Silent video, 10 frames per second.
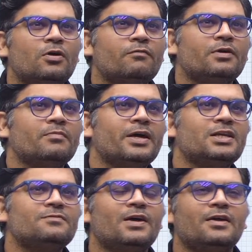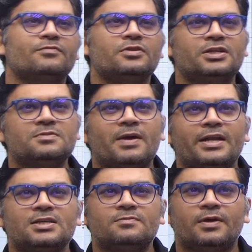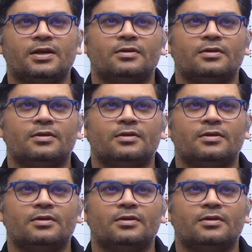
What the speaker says: 1 minus 5. So it is minus 1.